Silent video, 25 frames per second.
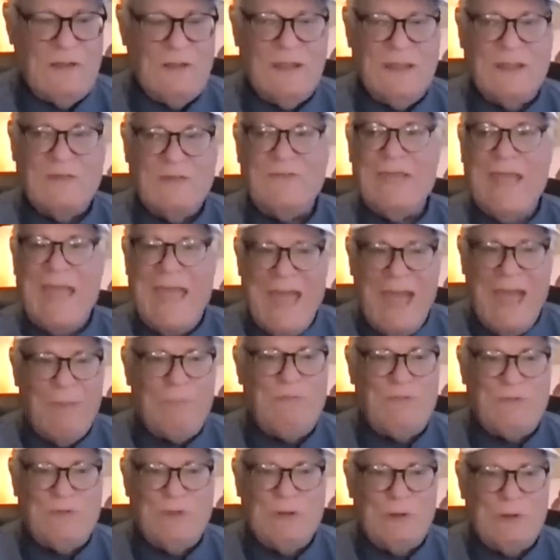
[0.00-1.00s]
It's
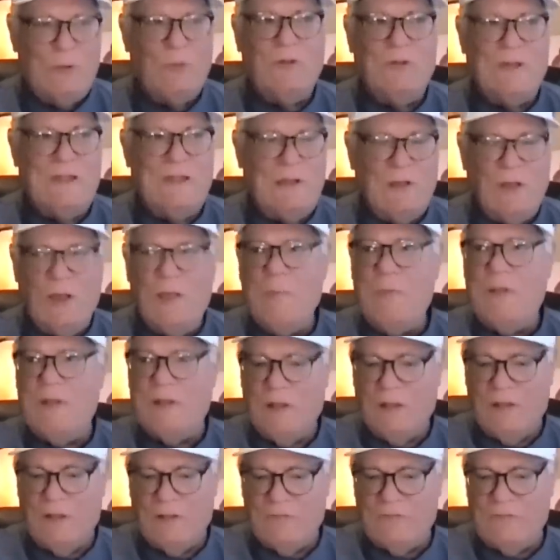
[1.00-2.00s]
absolutely
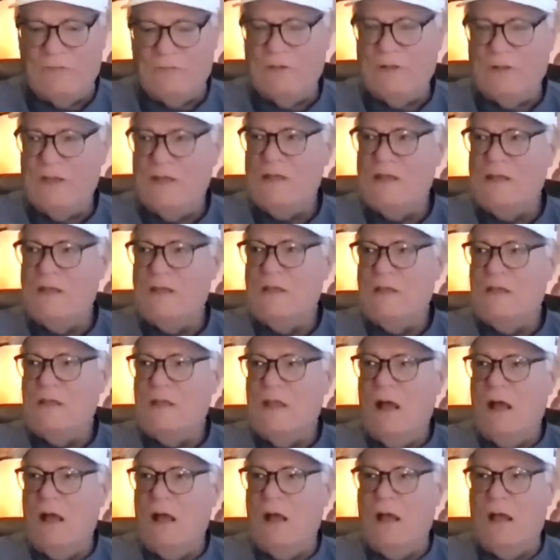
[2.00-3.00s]
limitless.
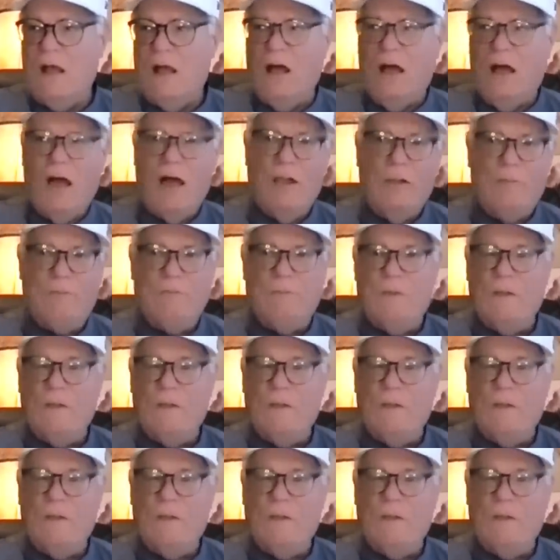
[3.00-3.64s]
Uh,